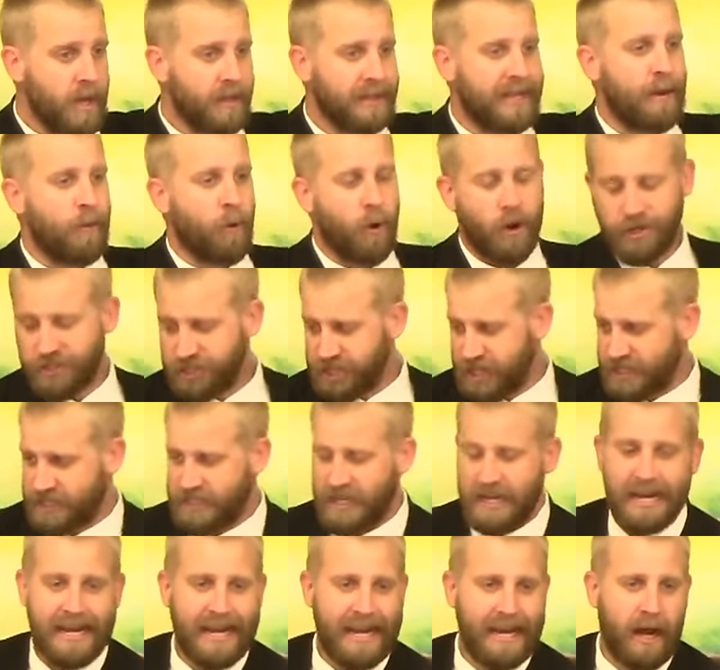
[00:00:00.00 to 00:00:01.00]
They weren't just
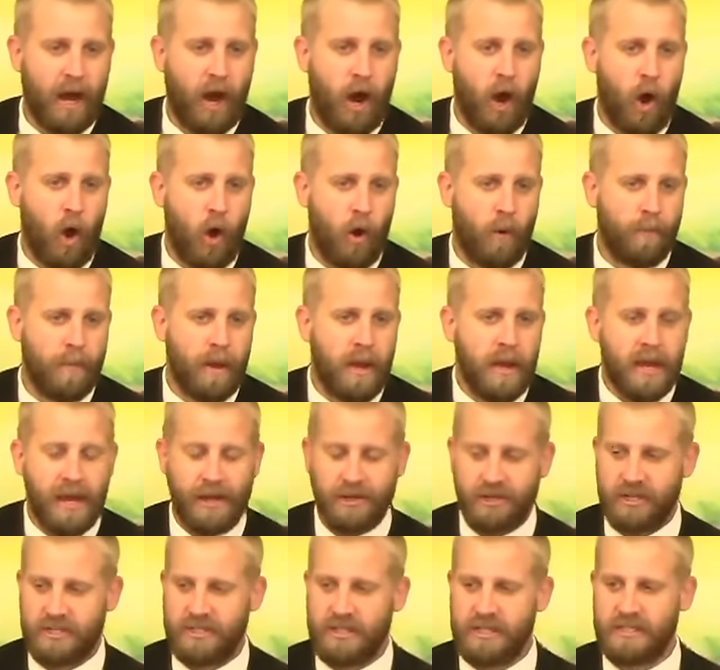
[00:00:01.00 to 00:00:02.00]
sitting at home
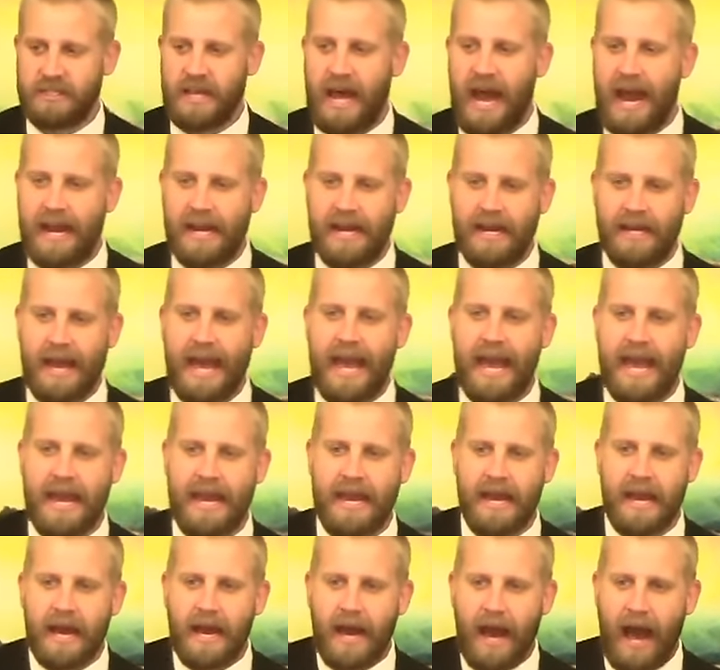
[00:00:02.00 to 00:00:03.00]
and just decided,
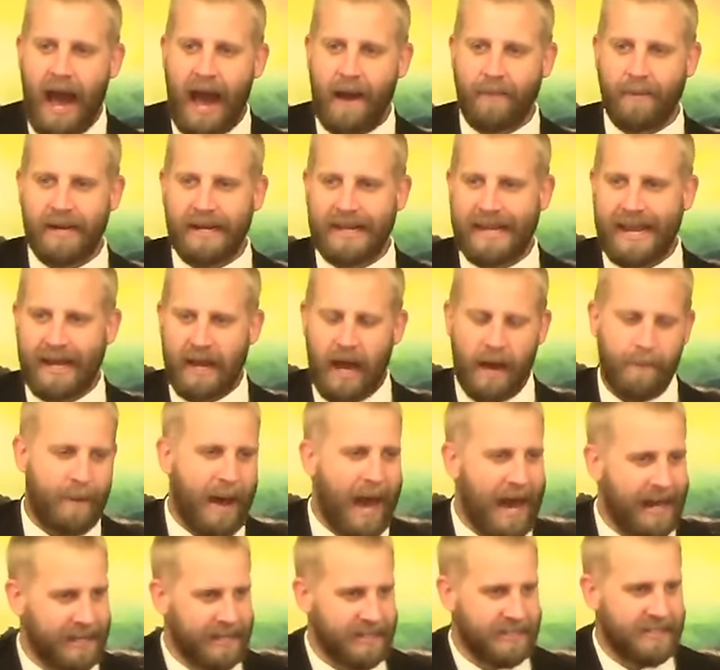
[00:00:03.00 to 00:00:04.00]
hey, I'm going to get up
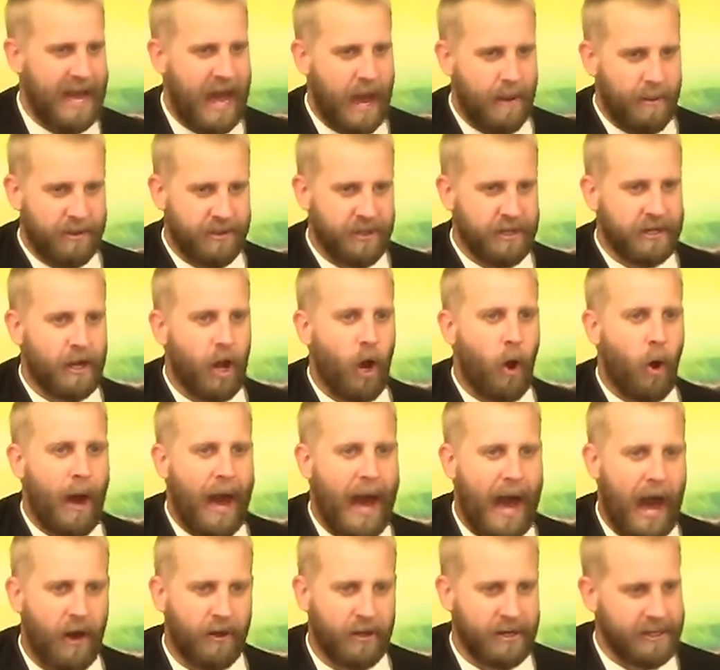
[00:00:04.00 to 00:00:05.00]
on the Sabbath and go
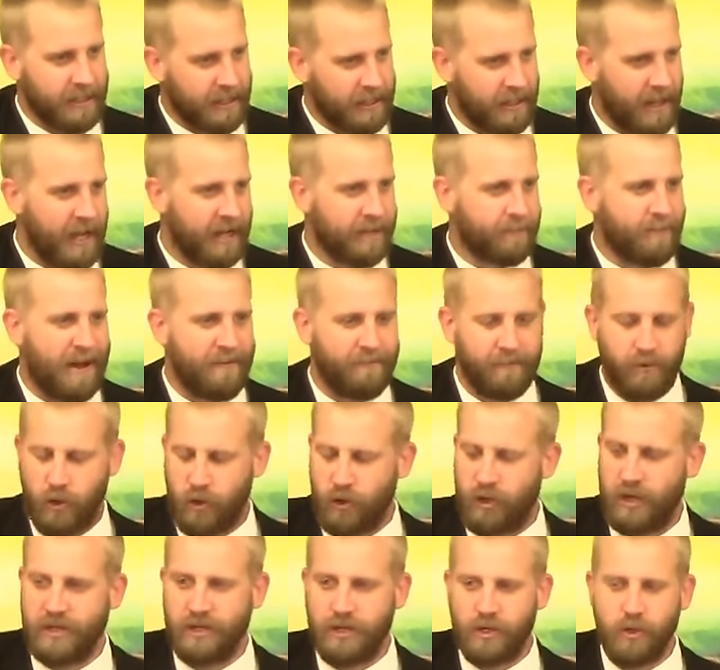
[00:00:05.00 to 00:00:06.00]
out and collect my
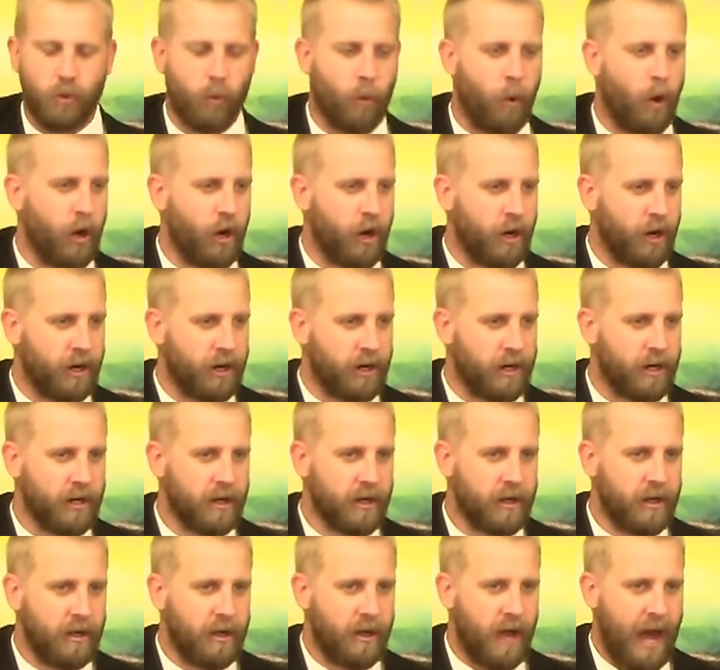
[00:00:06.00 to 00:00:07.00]
food and do
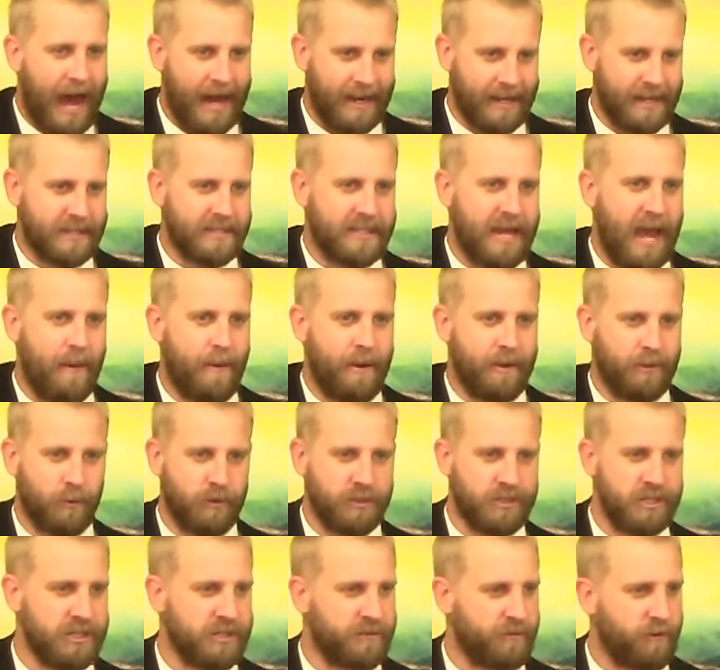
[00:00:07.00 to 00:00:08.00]
work on the Sabbath,
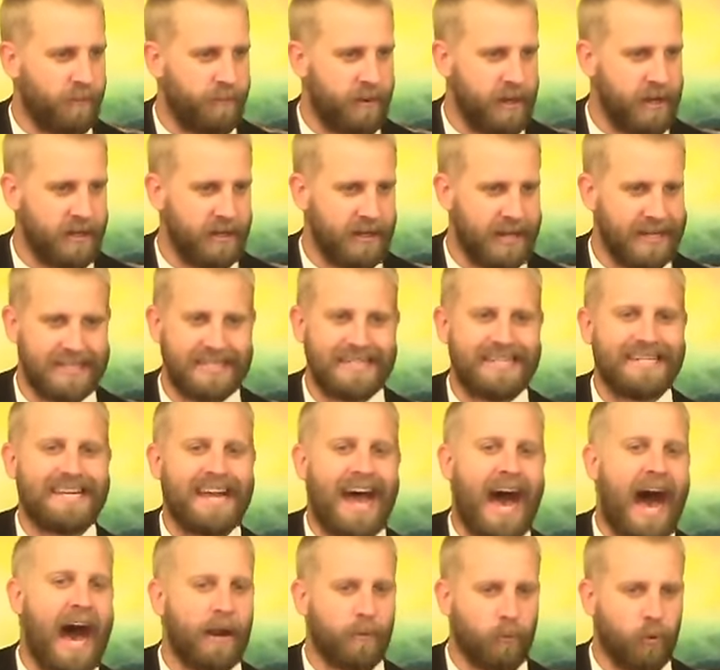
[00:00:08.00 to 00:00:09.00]
which is forbidden. That's
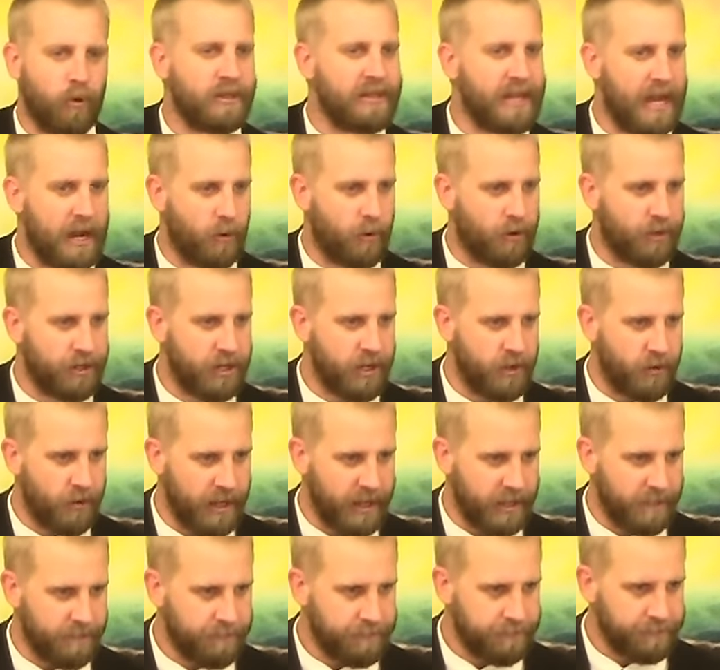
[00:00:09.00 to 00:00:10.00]
not what they were
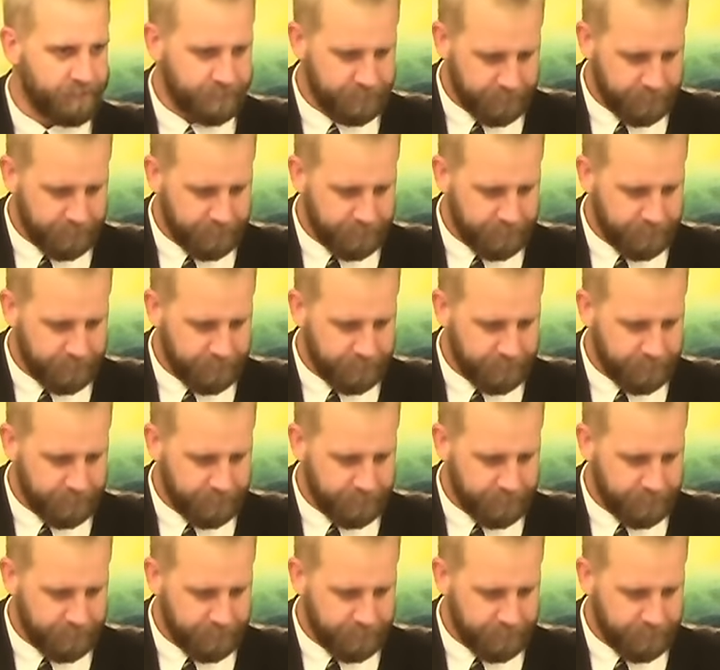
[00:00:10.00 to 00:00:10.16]
doing.